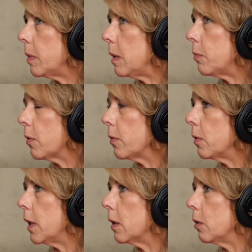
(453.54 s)
people
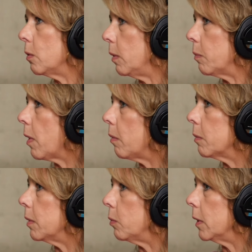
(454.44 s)
through there who we
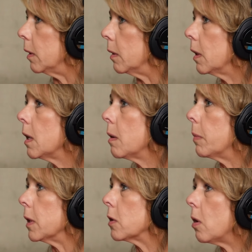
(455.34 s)
probably wouldn't.
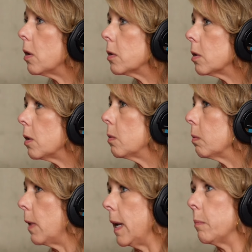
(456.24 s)
But it's also
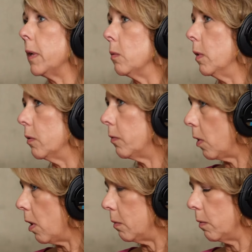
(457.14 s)
rampant with
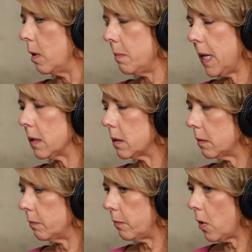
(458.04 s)
fraud,
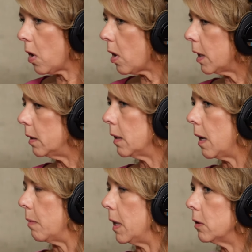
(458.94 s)
romance fraud,
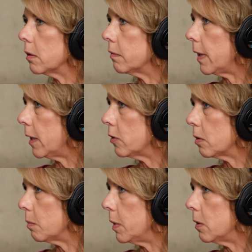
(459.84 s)
elder
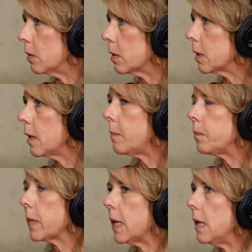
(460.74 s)
financial abuse,
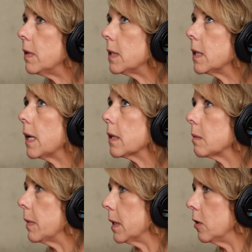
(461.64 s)
even
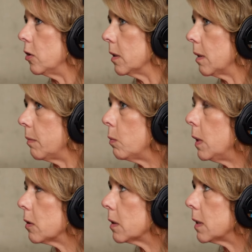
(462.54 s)
text messages. I mean,
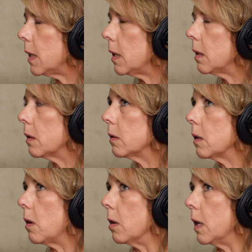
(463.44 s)
we are seeing
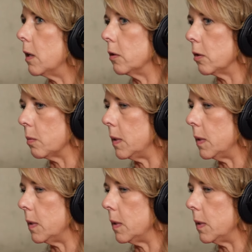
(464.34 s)
our elders